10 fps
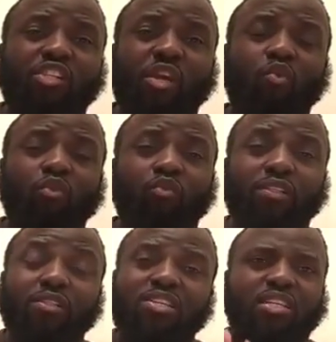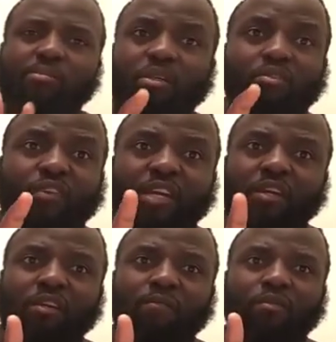they will release a
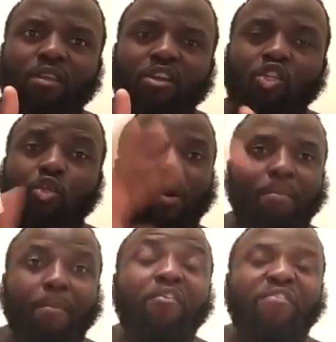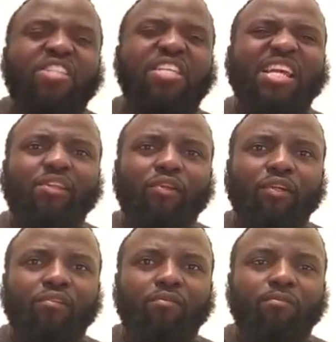movie to a movie theater,